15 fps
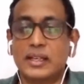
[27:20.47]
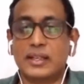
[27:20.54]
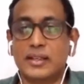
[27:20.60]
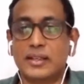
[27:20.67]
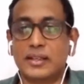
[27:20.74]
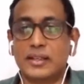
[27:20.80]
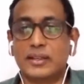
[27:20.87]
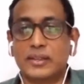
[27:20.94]

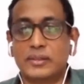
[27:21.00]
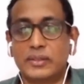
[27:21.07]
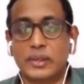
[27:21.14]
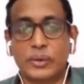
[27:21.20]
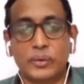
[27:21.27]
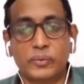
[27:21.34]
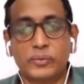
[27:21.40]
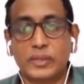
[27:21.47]

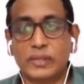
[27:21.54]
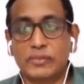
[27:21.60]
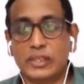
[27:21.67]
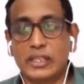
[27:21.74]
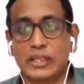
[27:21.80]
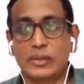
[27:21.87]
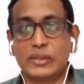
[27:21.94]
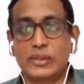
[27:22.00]

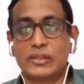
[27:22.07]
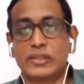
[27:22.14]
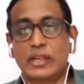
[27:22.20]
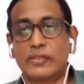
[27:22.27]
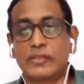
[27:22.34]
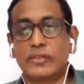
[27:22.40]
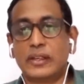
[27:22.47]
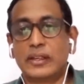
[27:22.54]
vehicular
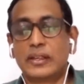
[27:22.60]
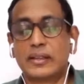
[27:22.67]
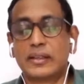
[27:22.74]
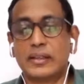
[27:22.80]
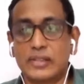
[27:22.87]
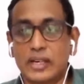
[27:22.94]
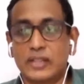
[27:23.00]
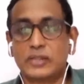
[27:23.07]
traffic
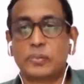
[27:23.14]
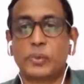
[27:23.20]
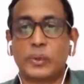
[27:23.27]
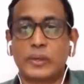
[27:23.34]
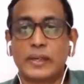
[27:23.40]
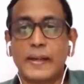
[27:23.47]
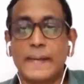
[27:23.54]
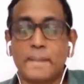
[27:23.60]

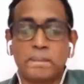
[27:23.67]
transport.